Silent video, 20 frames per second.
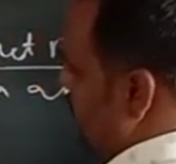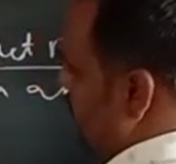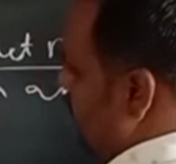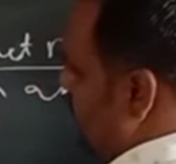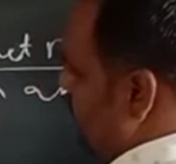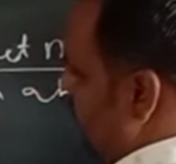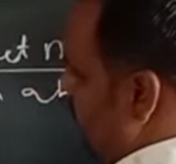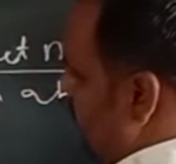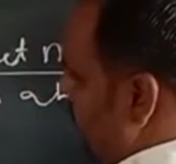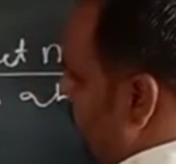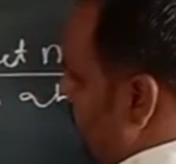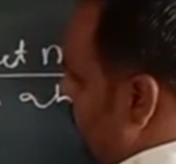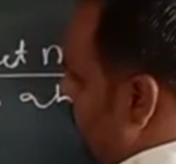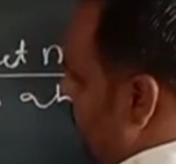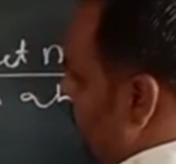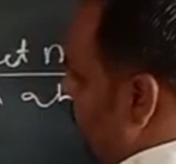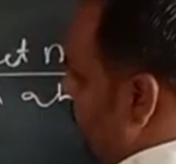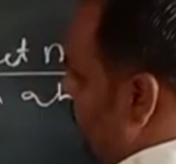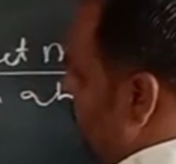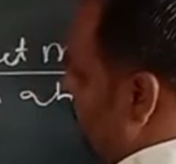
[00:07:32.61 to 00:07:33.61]
a rate of
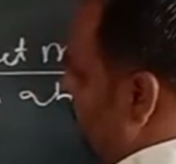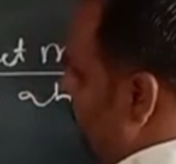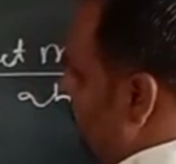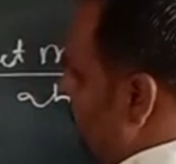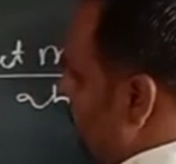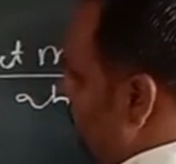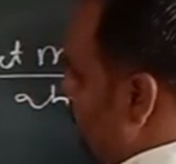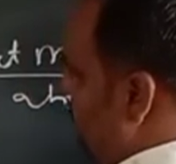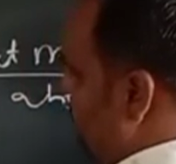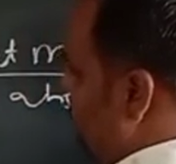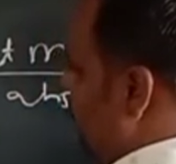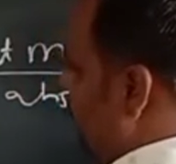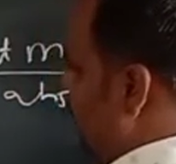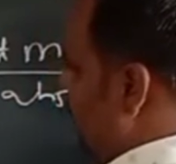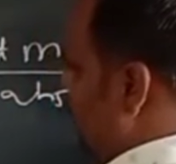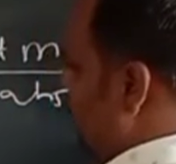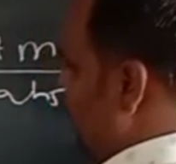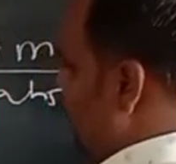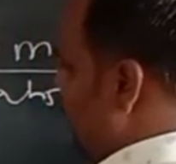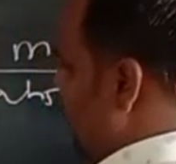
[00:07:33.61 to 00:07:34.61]

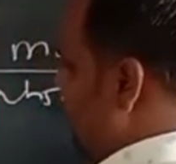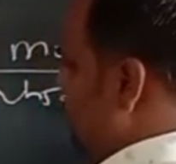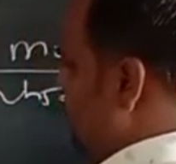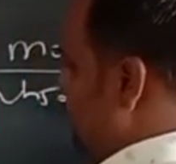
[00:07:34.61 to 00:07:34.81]
reaction